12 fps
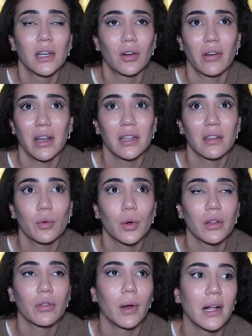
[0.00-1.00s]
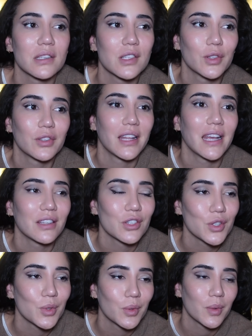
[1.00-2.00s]
or anything worthwhile. So today at the
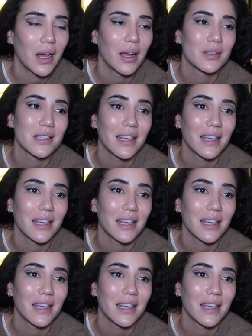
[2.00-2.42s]
shoot, I was